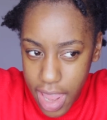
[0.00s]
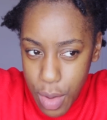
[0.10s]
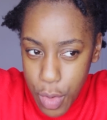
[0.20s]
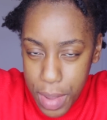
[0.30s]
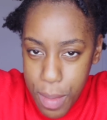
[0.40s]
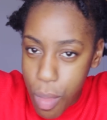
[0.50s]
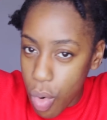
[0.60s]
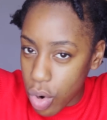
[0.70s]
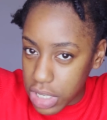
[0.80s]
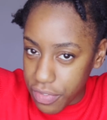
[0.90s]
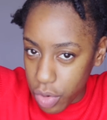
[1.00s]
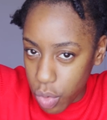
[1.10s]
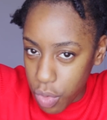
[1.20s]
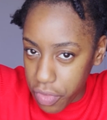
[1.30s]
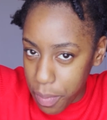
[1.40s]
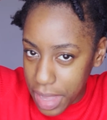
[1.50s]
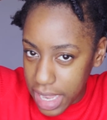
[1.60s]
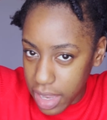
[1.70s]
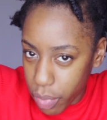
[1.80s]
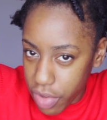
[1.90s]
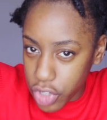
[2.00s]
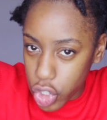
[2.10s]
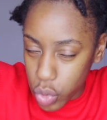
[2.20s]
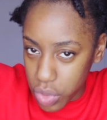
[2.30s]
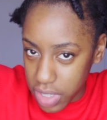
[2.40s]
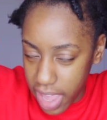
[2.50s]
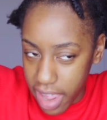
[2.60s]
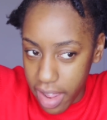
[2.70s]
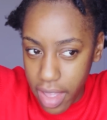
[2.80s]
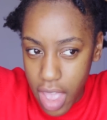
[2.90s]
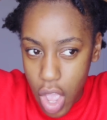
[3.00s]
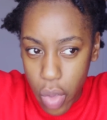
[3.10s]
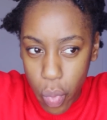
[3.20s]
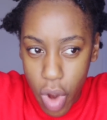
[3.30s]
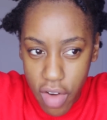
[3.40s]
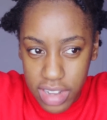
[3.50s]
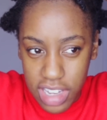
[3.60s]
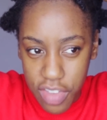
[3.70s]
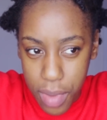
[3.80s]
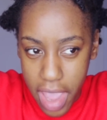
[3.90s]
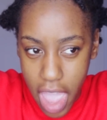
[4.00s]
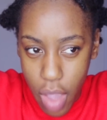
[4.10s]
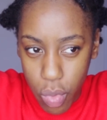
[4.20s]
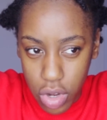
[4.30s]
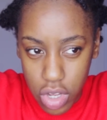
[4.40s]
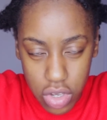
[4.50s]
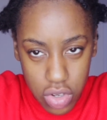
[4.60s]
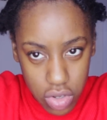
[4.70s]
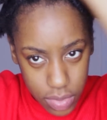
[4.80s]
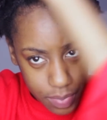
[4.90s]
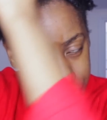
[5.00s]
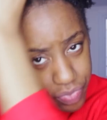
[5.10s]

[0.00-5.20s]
it would be more difficult for me with shorter hair. Whereas if my hair was